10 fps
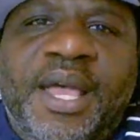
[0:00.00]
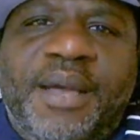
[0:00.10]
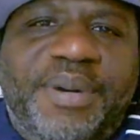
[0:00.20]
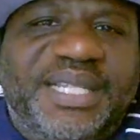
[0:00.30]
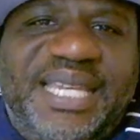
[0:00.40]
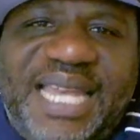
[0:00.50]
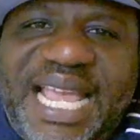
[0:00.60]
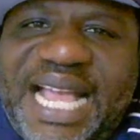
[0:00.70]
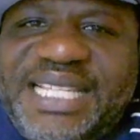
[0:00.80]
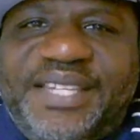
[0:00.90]
But
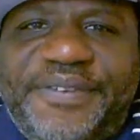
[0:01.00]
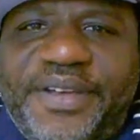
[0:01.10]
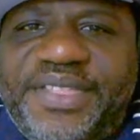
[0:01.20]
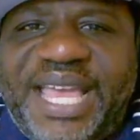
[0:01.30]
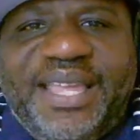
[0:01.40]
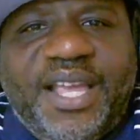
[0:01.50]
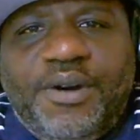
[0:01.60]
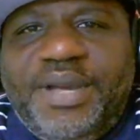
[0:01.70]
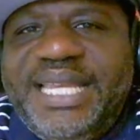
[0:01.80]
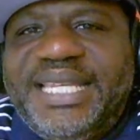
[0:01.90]
tonight, I just feel that,
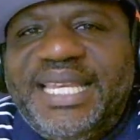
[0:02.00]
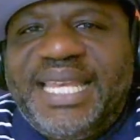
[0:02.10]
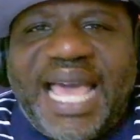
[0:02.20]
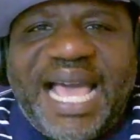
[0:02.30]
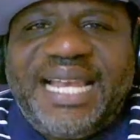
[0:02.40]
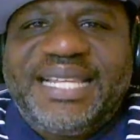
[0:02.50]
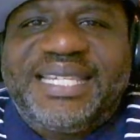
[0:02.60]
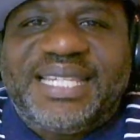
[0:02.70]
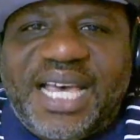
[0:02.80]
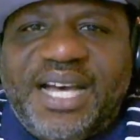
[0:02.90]
he did not
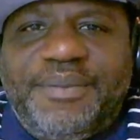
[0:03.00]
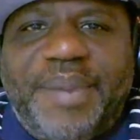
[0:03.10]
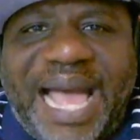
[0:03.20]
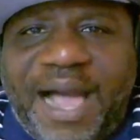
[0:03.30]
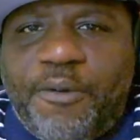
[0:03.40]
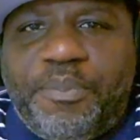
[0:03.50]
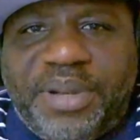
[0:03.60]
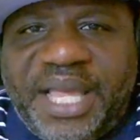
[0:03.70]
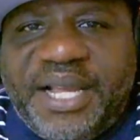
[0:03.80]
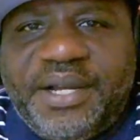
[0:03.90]
sub out
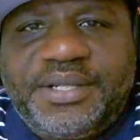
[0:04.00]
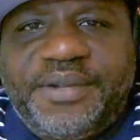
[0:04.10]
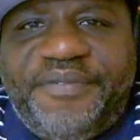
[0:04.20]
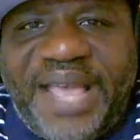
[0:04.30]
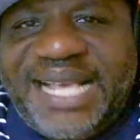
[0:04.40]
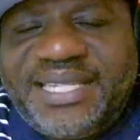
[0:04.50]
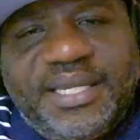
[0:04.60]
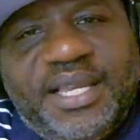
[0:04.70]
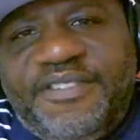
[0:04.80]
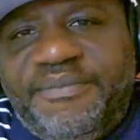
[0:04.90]
players
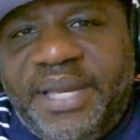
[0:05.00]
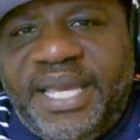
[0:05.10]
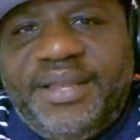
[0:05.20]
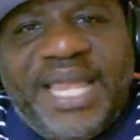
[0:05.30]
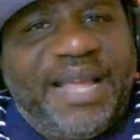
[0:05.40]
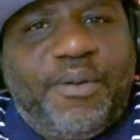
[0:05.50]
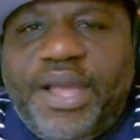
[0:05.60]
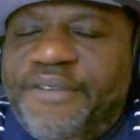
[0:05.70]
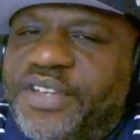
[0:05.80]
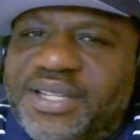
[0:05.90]
fast enough, man. Like, if your